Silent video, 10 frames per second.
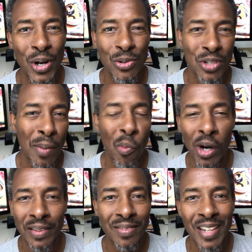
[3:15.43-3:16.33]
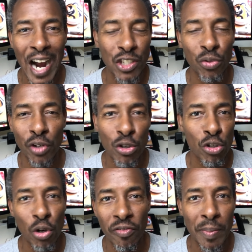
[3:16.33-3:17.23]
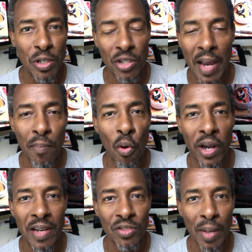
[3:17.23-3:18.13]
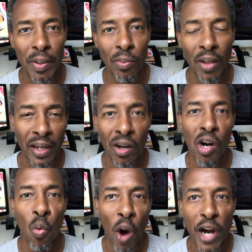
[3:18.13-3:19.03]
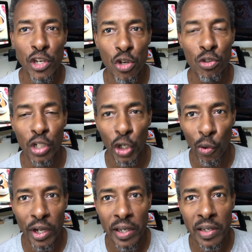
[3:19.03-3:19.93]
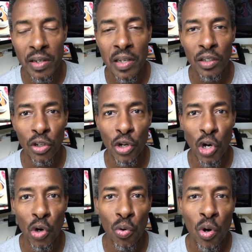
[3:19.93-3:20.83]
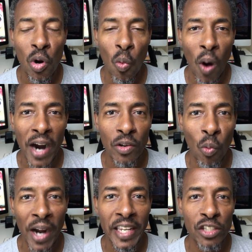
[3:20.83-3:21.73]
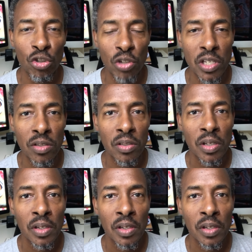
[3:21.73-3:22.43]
somewhat controversial from the standpoint of some people are like, oh, why are you using a grid? Why can't you just,